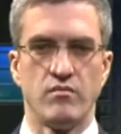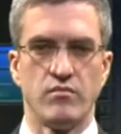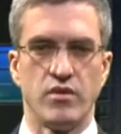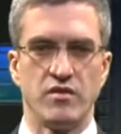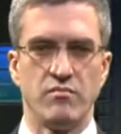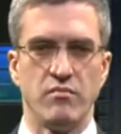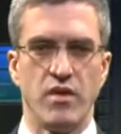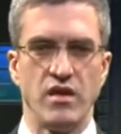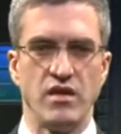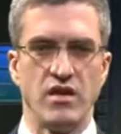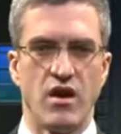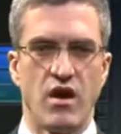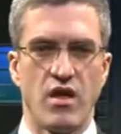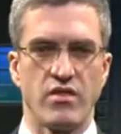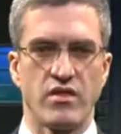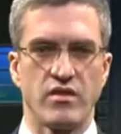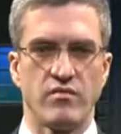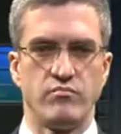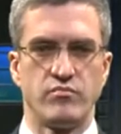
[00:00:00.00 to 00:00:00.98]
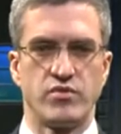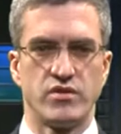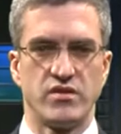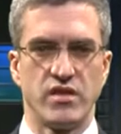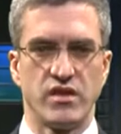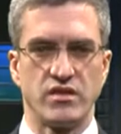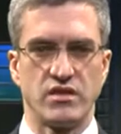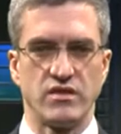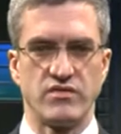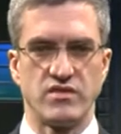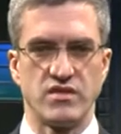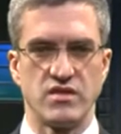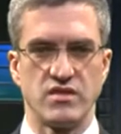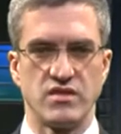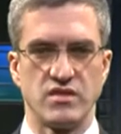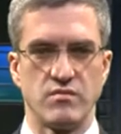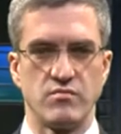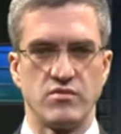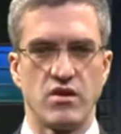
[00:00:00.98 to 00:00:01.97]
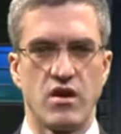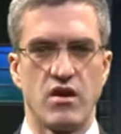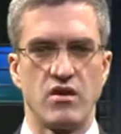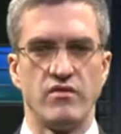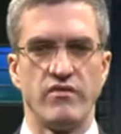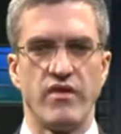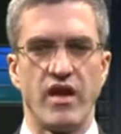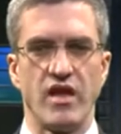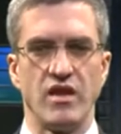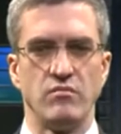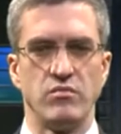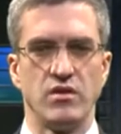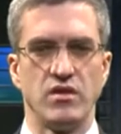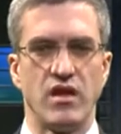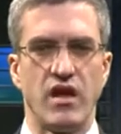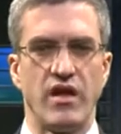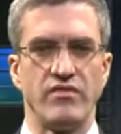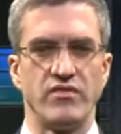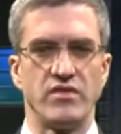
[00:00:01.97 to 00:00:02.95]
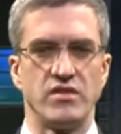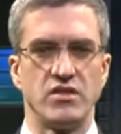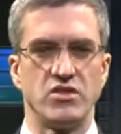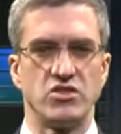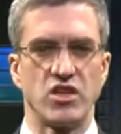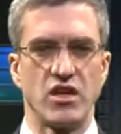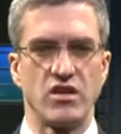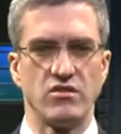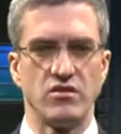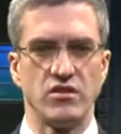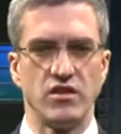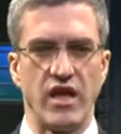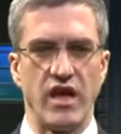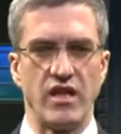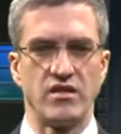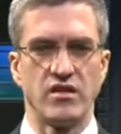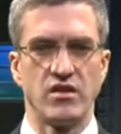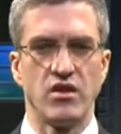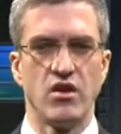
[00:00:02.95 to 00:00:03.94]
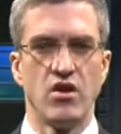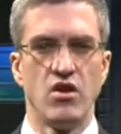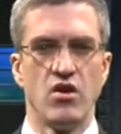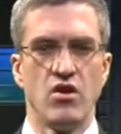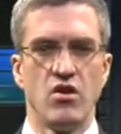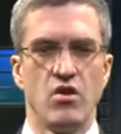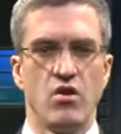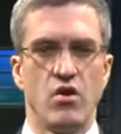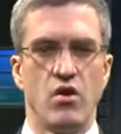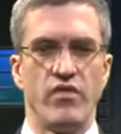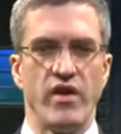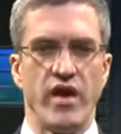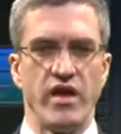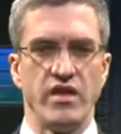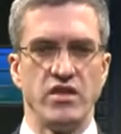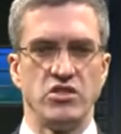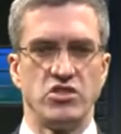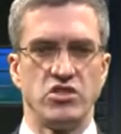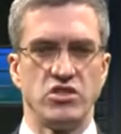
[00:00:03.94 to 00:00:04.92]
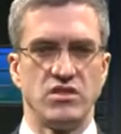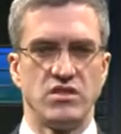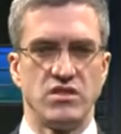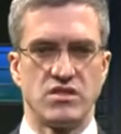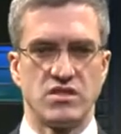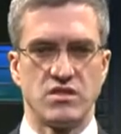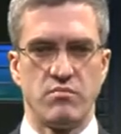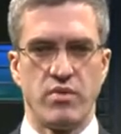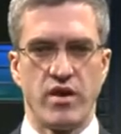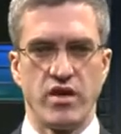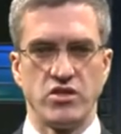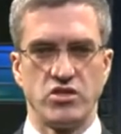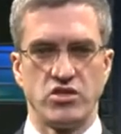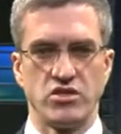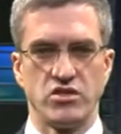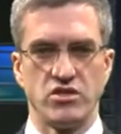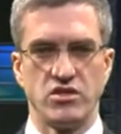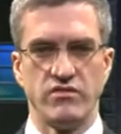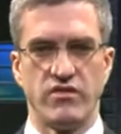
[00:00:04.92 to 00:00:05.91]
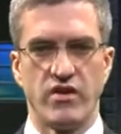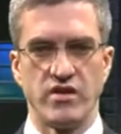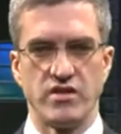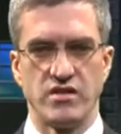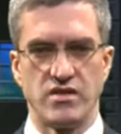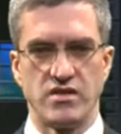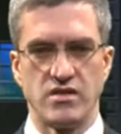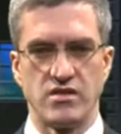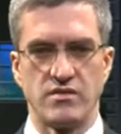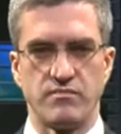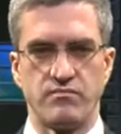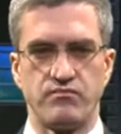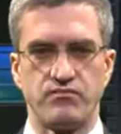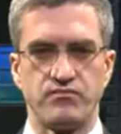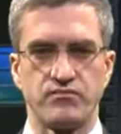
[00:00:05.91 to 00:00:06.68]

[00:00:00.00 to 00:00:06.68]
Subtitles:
But many other protective systems are available under the general heading of energy dissipation devices.